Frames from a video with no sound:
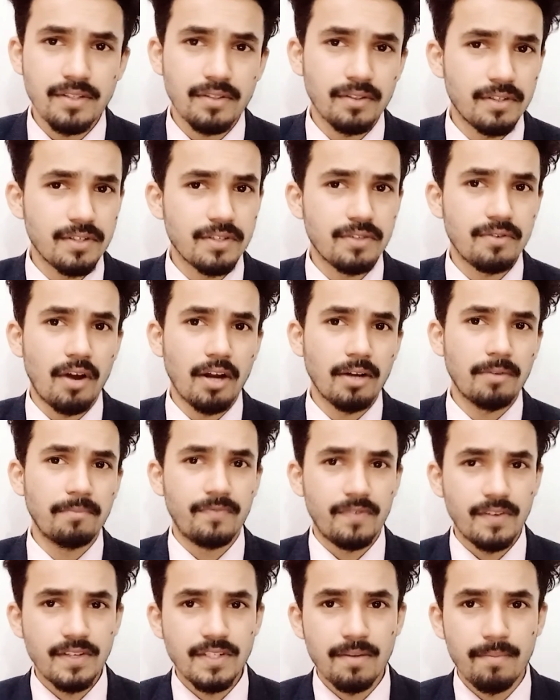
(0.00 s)
So it is not
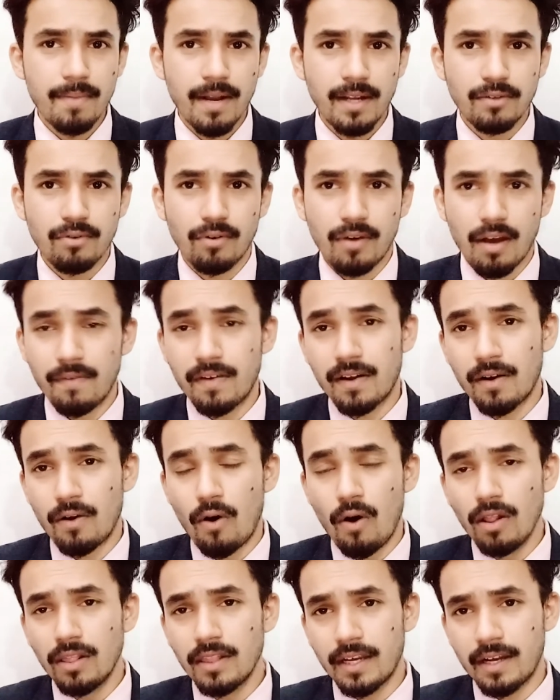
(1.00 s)
feasible to cover
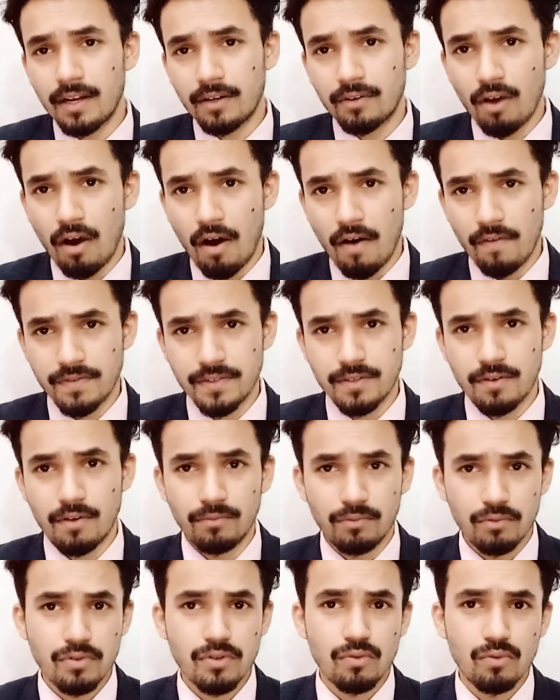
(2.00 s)
all the cutoffs of
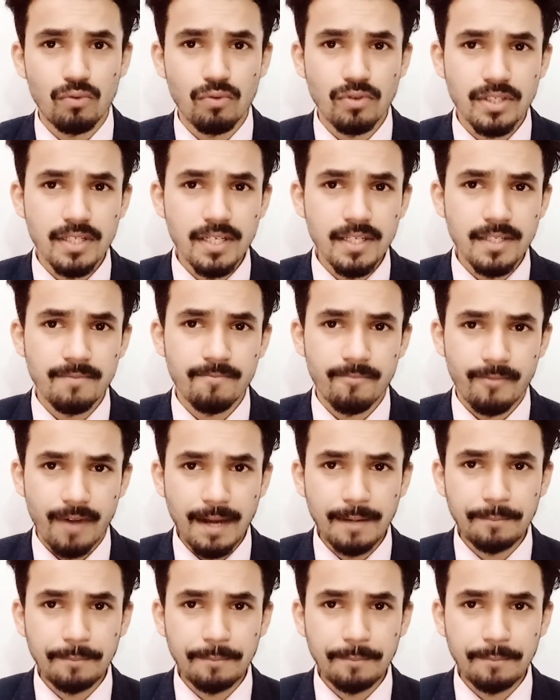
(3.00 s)
those courses, right?